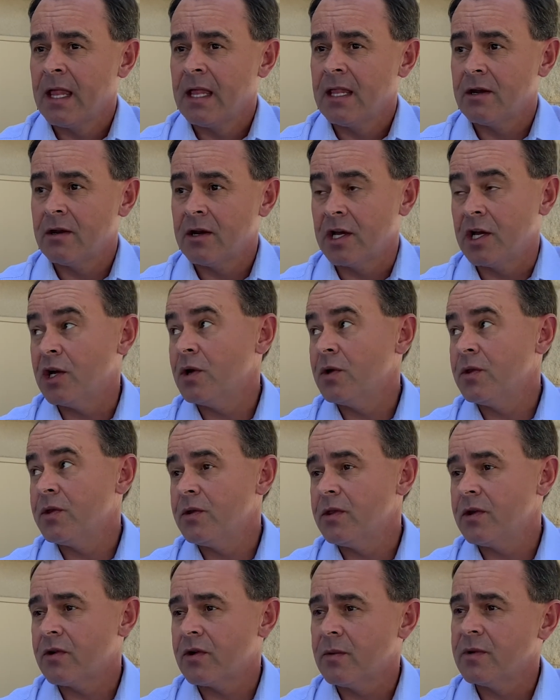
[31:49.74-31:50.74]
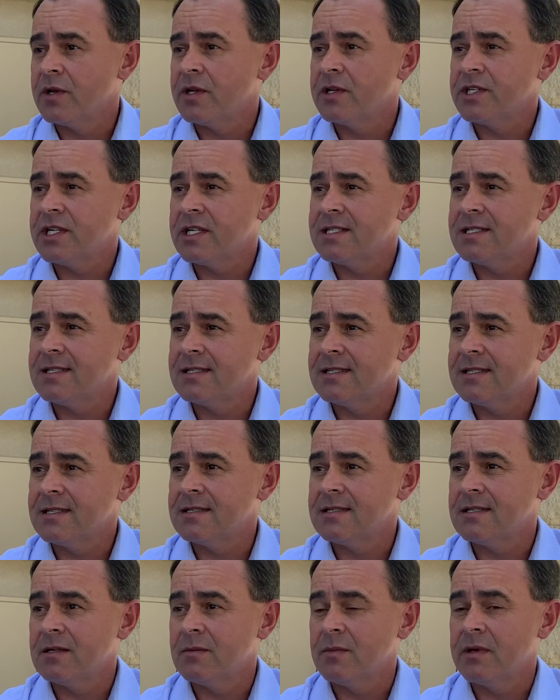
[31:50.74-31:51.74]
they're going to go through the criminal justice
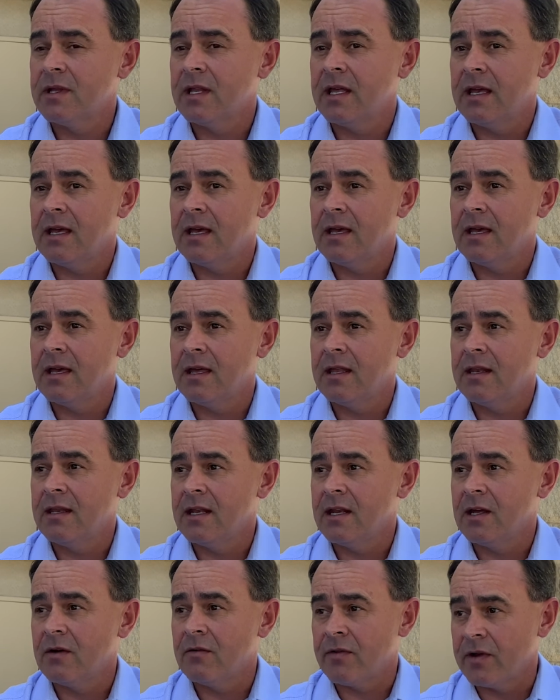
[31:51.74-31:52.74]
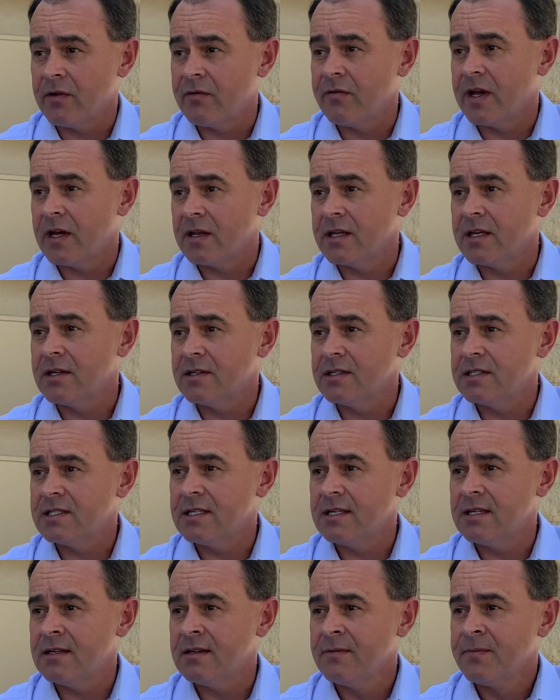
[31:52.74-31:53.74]
system, and, you know, if they're found
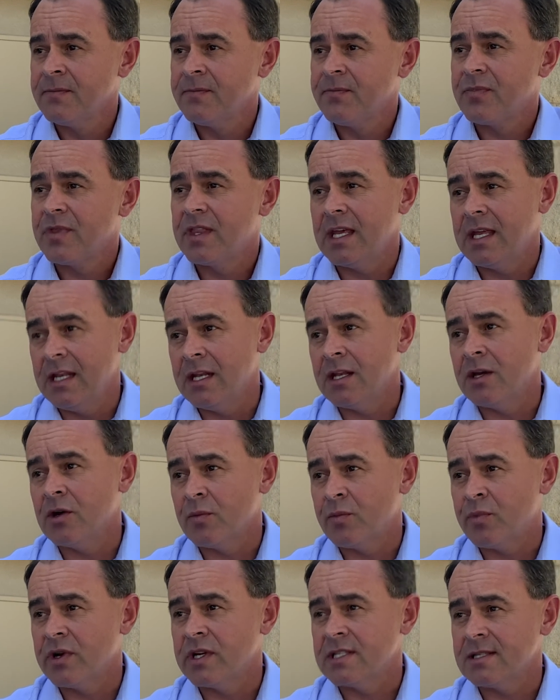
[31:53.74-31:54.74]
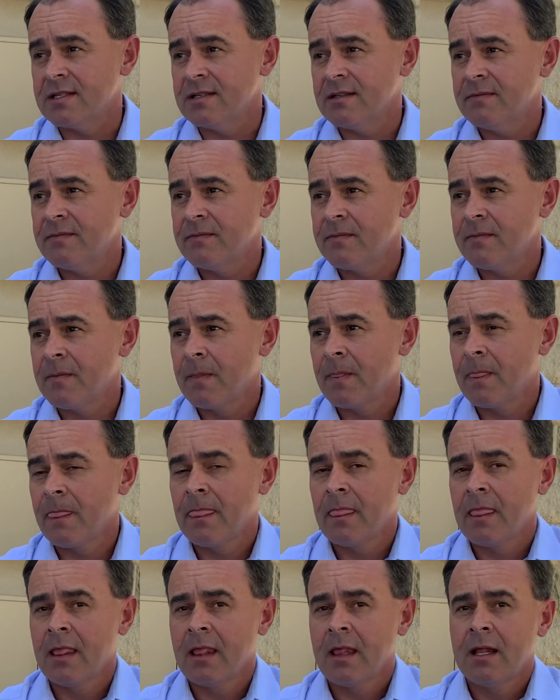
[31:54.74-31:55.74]
guilty, they need to go to prison.
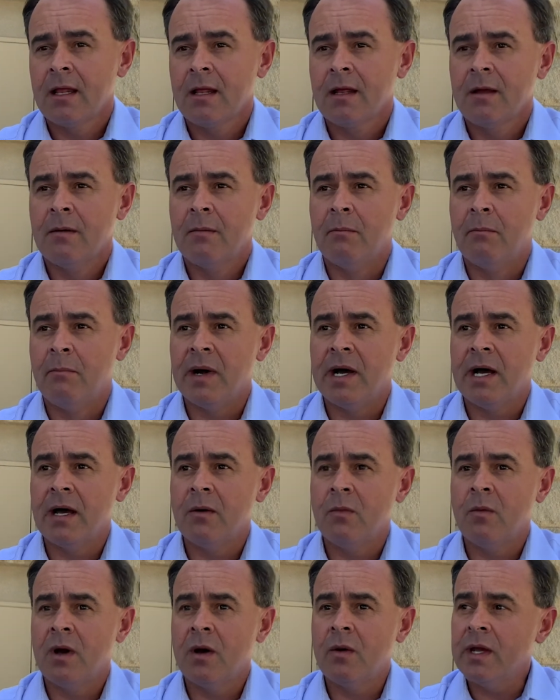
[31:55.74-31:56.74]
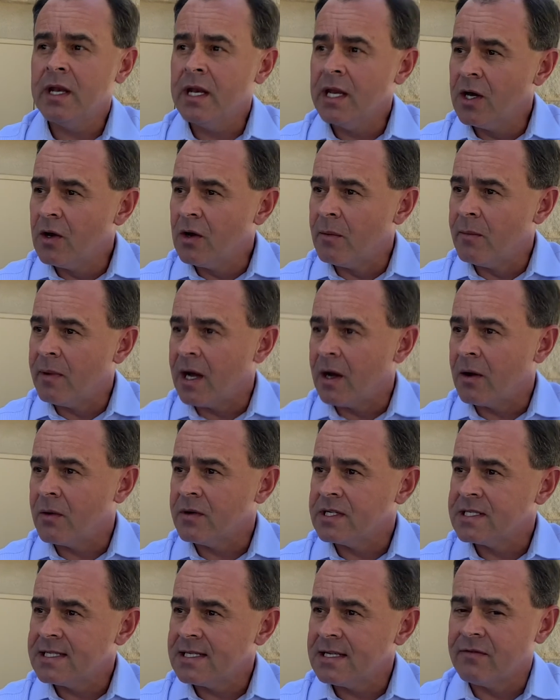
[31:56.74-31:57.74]
But what we know about
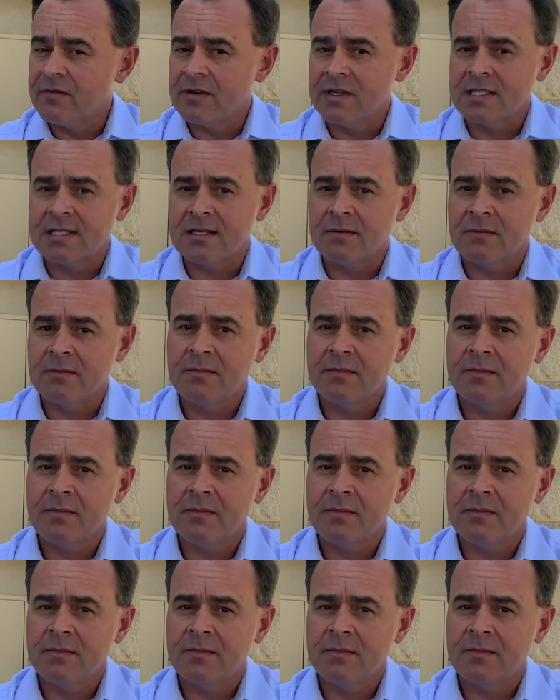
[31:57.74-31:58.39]
recidivism